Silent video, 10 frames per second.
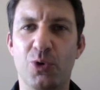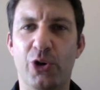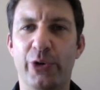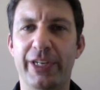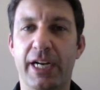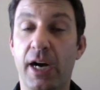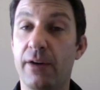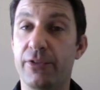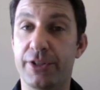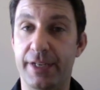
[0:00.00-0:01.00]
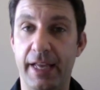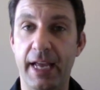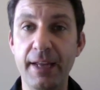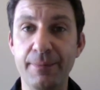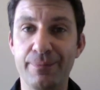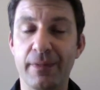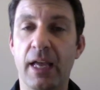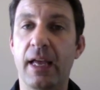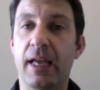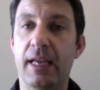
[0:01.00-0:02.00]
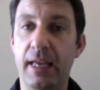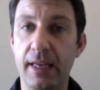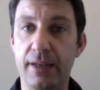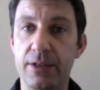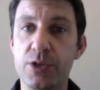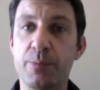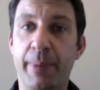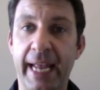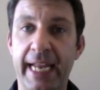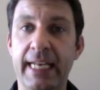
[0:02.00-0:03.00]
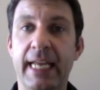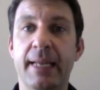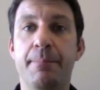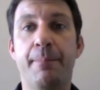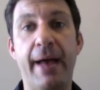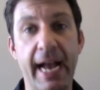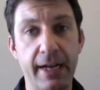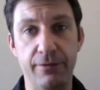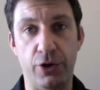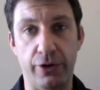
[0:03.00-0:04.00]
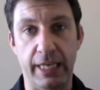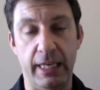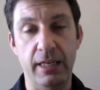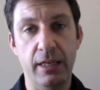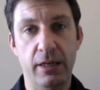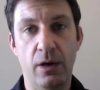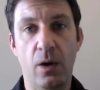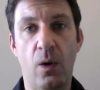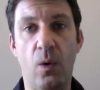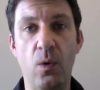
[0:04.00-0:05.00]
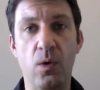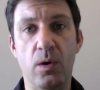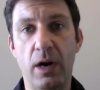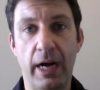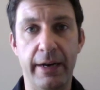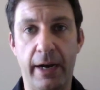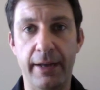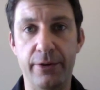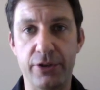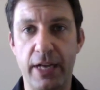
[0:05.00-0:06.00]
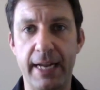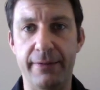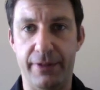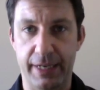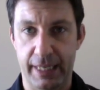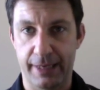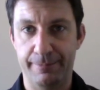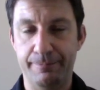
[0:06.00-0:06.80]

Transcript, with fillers: we're going to cover today is pain in back of your knee or on either side of the knee.